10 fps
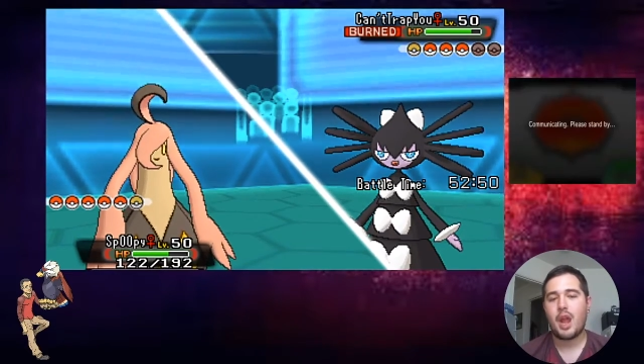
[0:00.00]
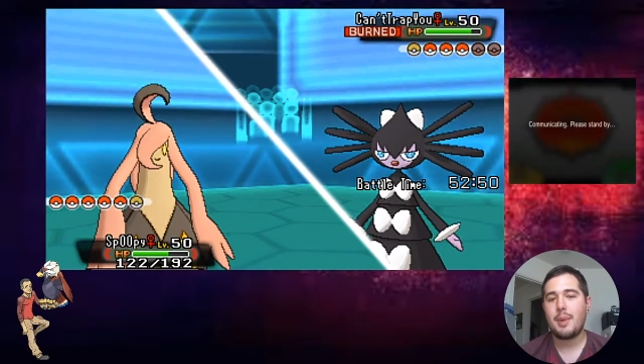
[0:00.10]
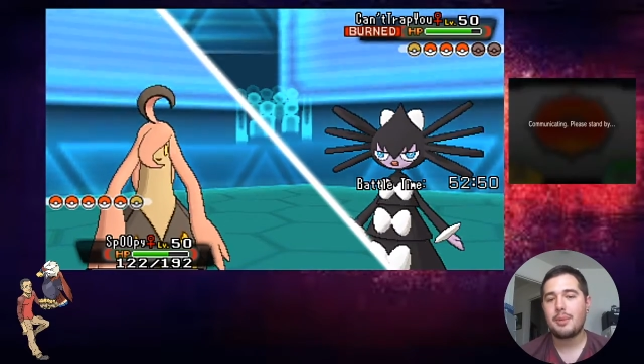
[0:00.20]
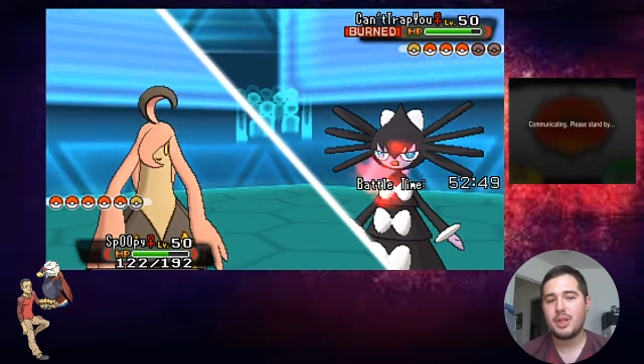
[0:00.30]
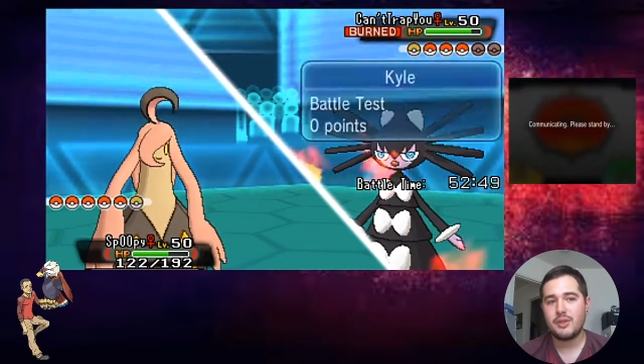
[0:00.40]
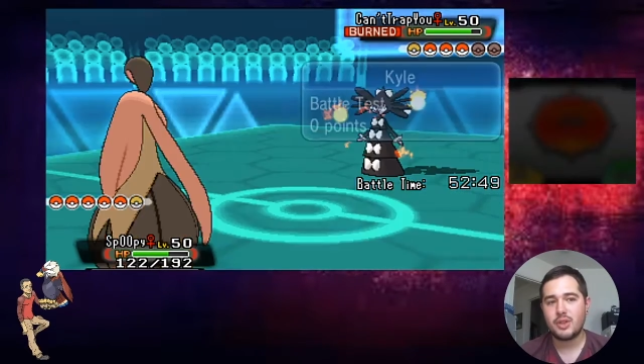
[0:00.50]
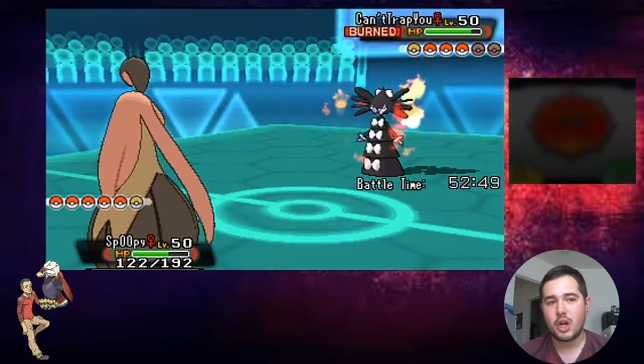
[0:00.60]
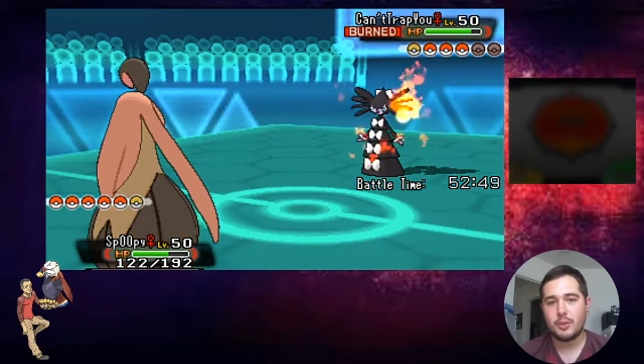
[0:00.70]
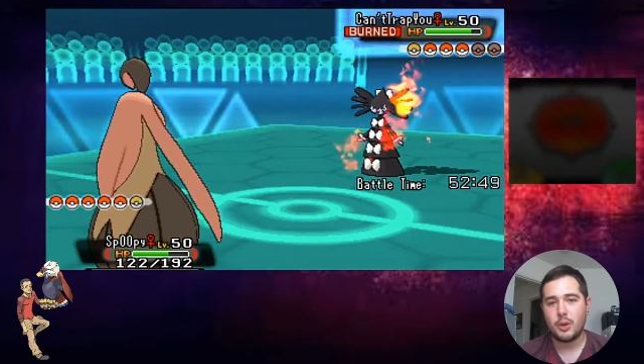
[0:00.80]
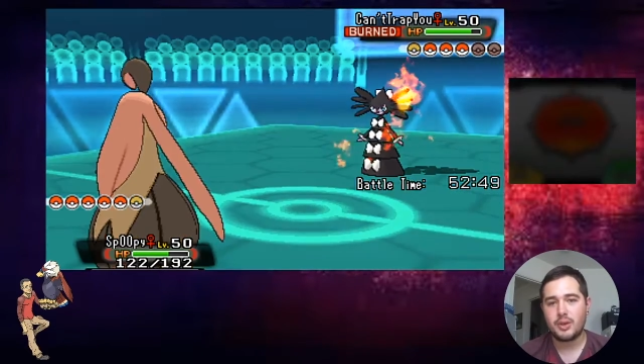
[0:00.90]
I'm able to live a
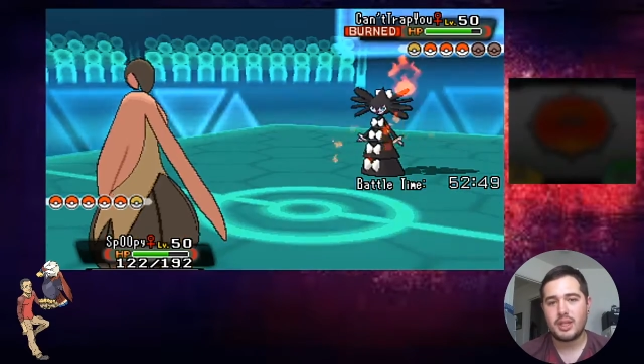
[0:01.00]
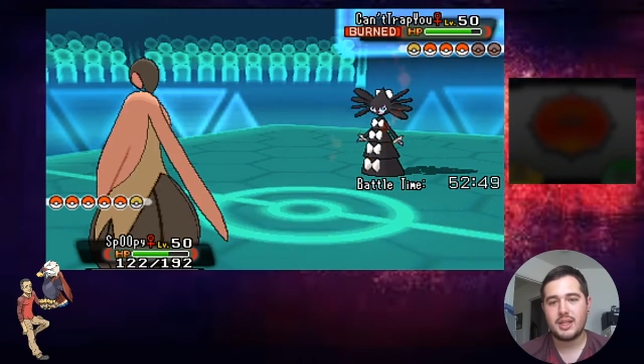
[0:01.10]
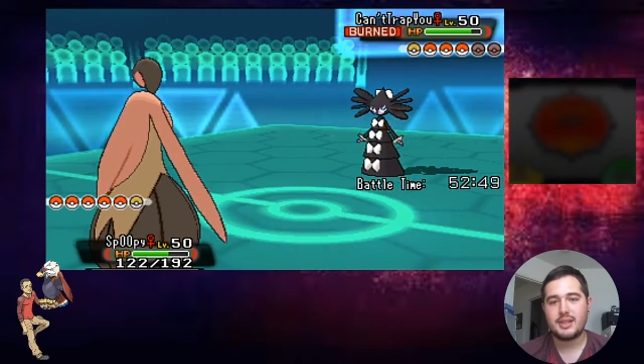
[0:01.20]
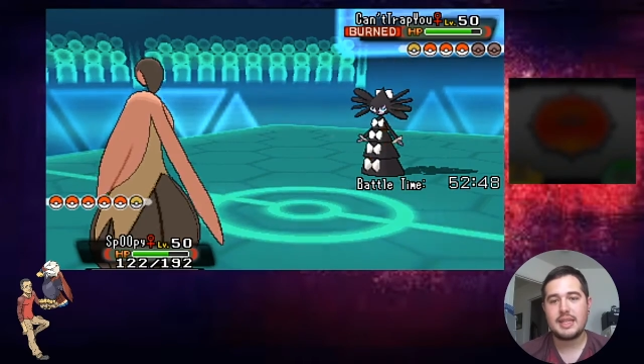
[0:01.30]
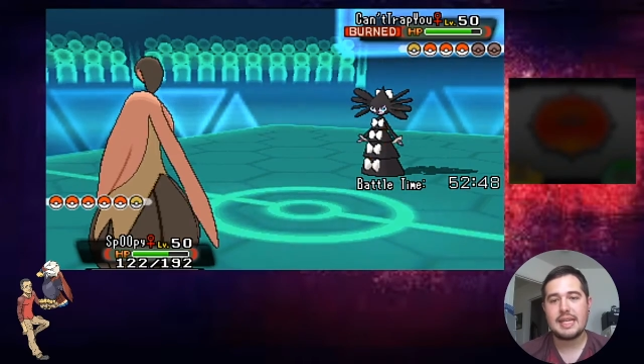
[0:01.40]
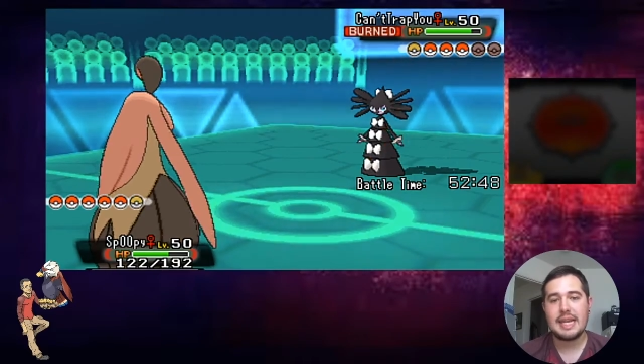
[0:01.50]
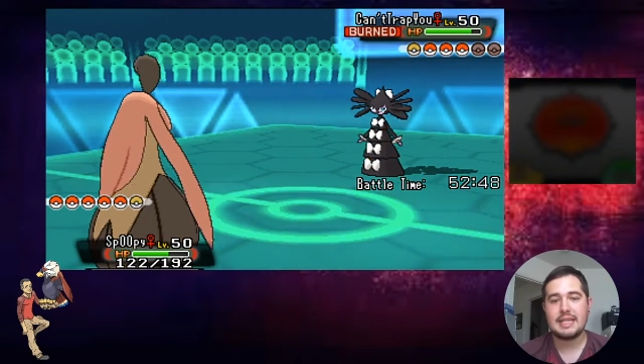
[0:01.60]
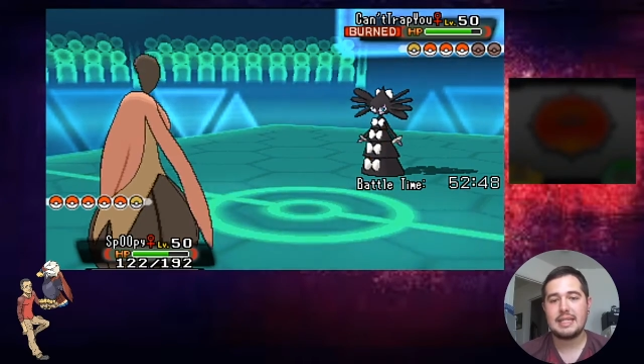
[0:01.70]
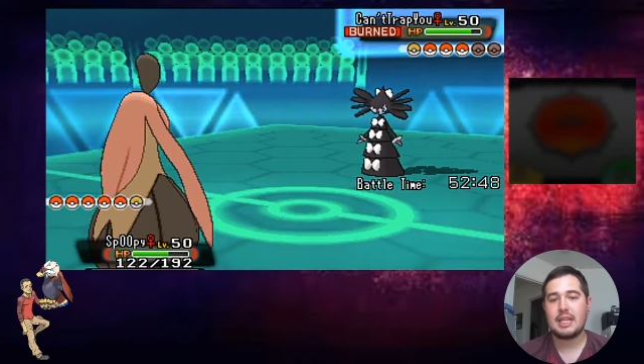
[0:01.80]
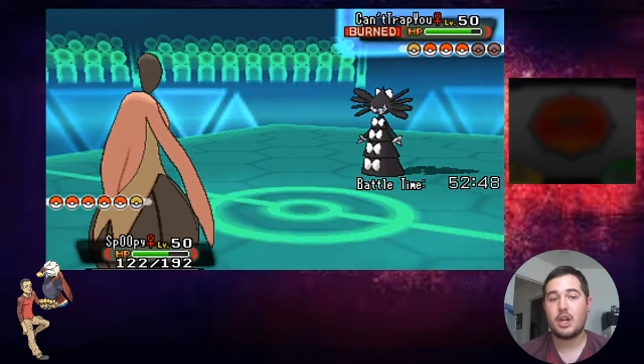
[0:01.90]
Dark Pulse unless he
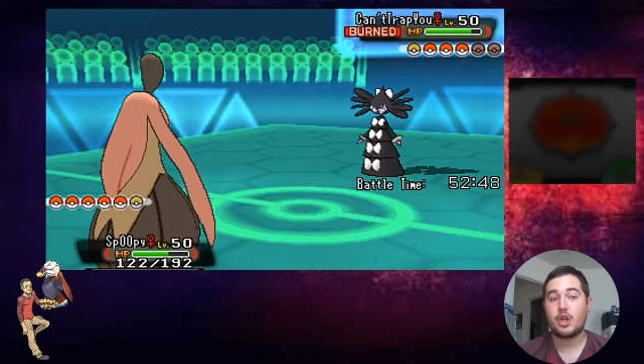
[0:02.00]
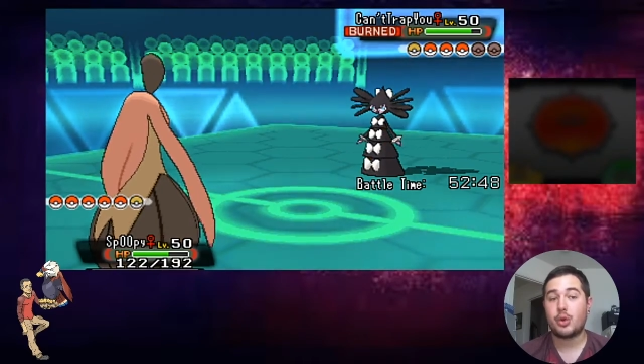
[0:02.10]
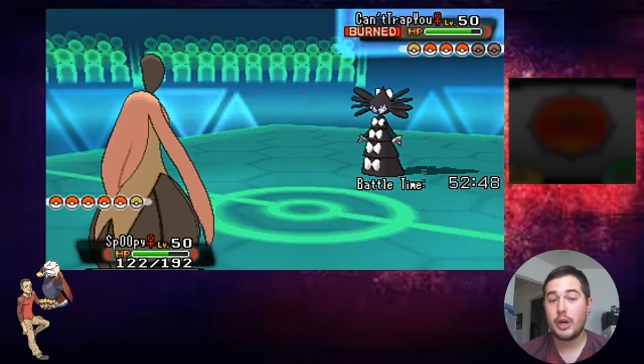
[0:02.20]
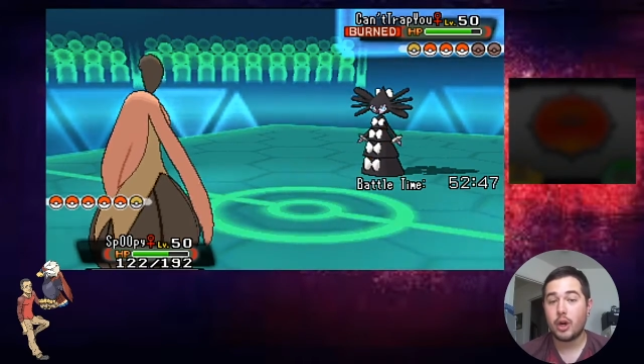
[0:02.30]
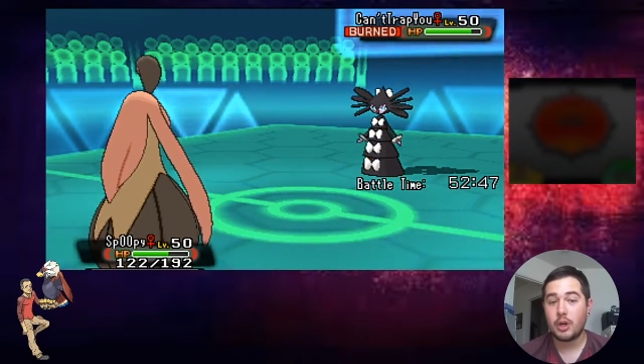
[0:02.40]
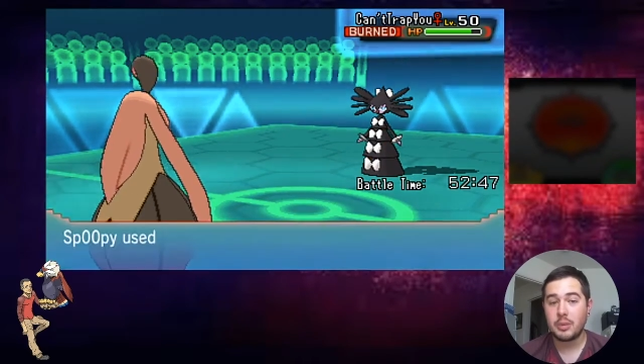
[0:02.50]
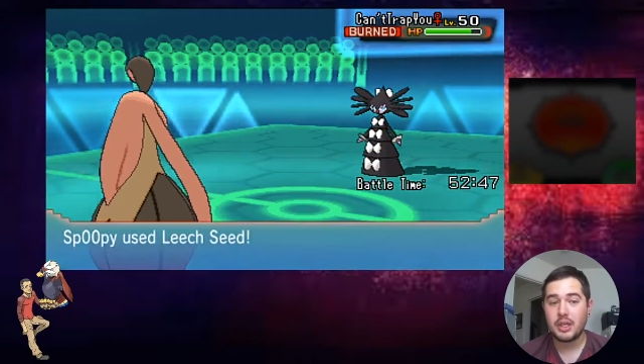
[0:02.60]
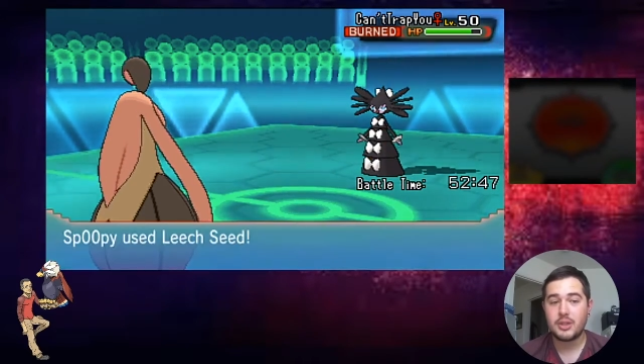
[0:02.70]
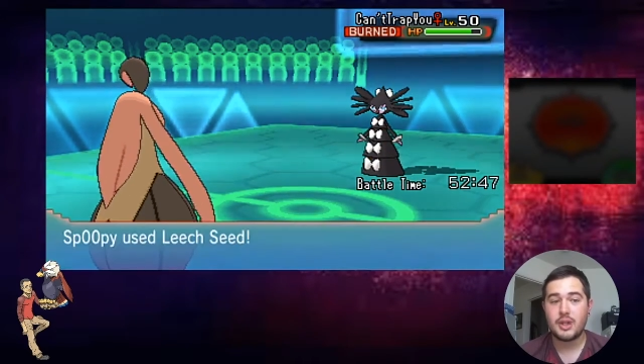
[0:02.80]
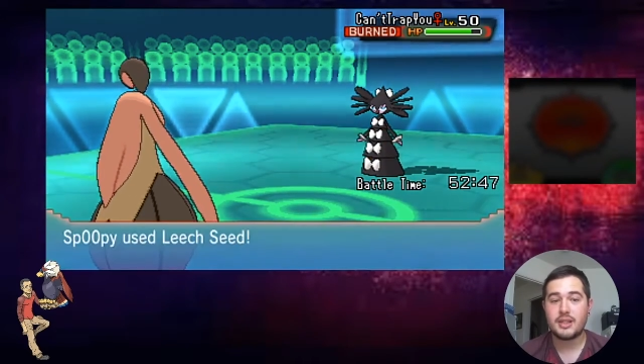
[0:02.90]
gets like a crit on
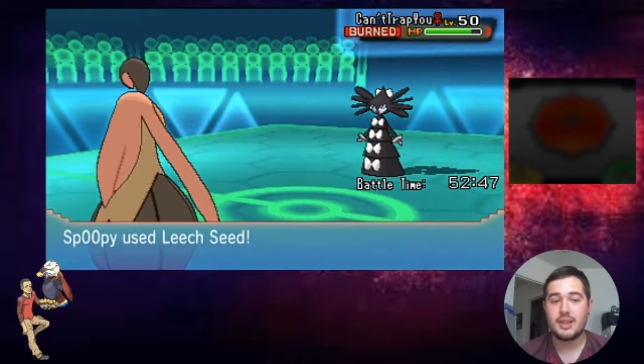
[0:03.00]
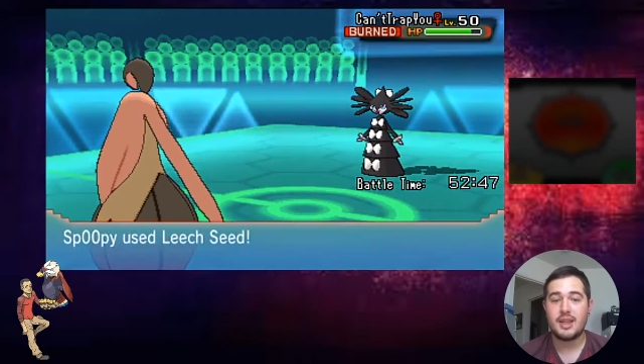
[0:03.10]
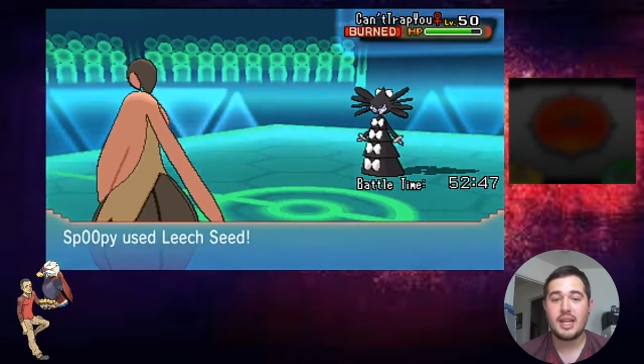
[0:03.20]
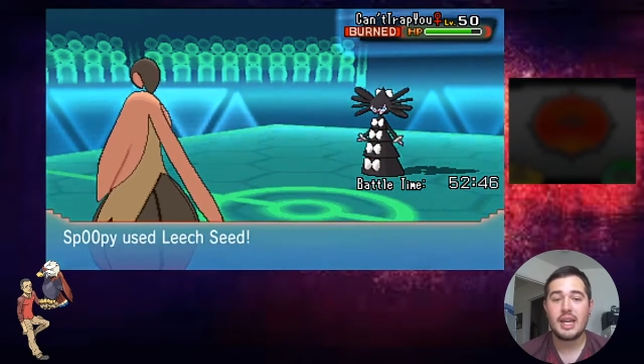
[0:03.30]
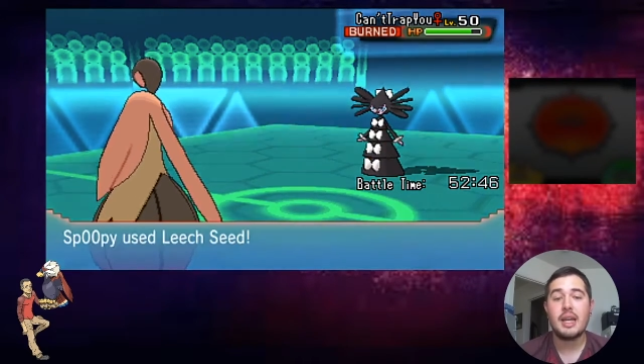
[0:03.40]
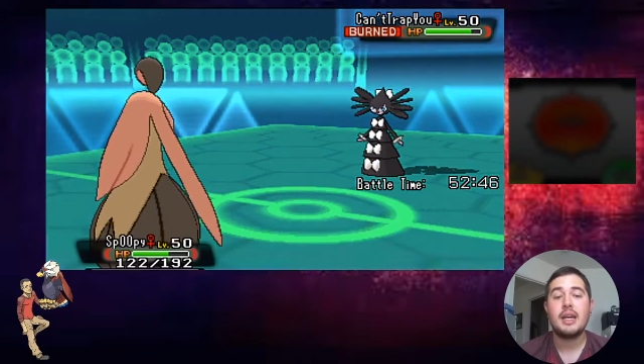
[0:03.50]
me, so that's the thing.